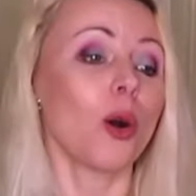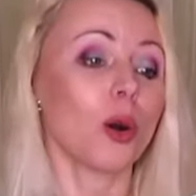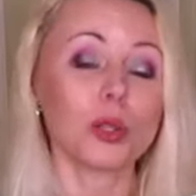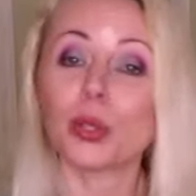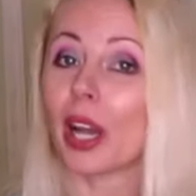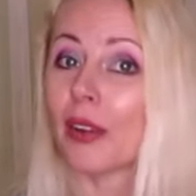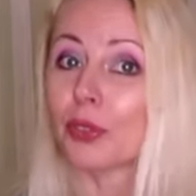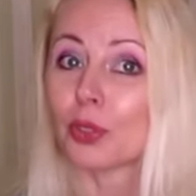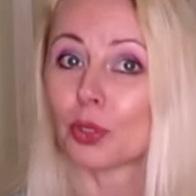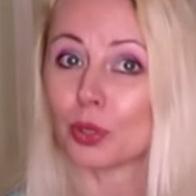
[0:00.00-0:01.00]
All you
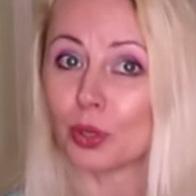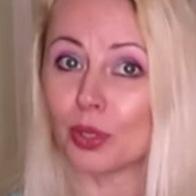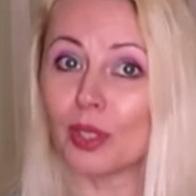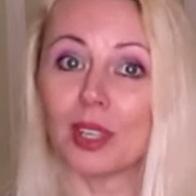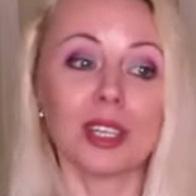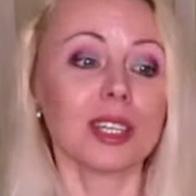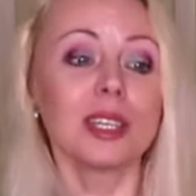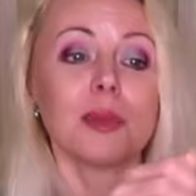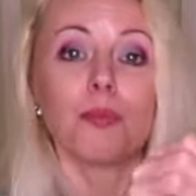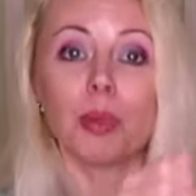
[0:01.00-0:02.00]
have to do,
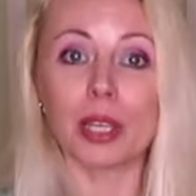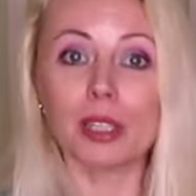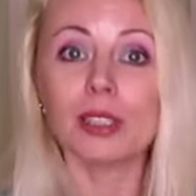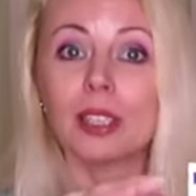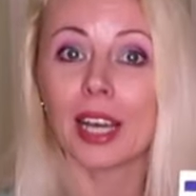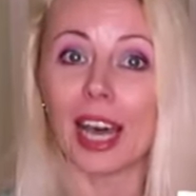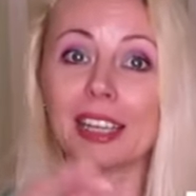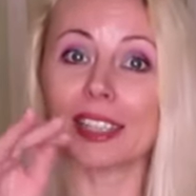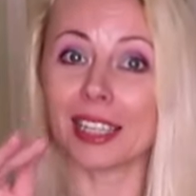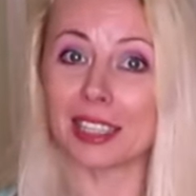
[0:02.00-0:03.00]
peel,
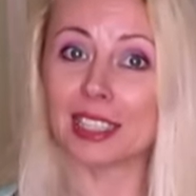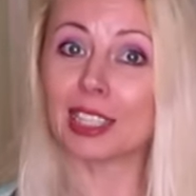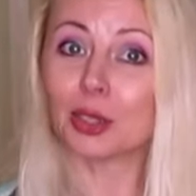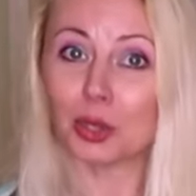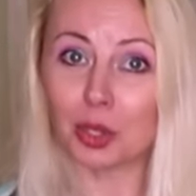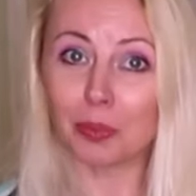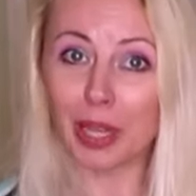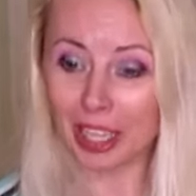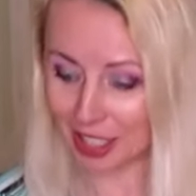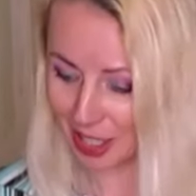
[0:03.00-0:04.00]
cut and stick to your
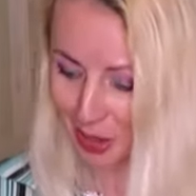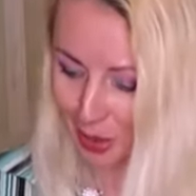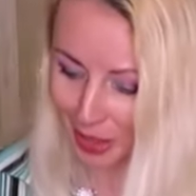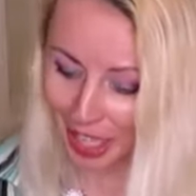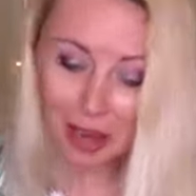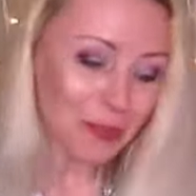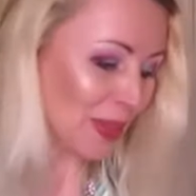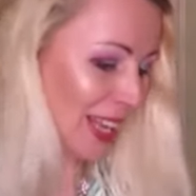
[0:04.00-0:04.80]
baggies, okay?